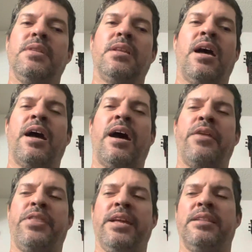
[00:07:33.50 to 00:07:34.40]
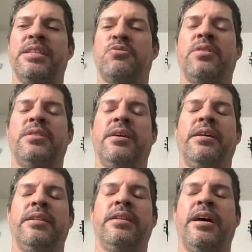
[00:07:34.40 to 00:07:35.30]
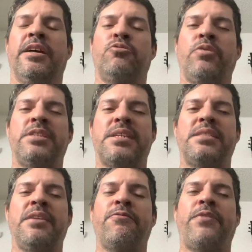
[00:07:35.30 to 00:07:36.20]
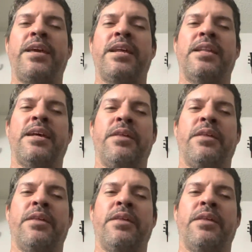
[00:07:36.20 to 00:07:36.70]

I think this one, the 2016 faded,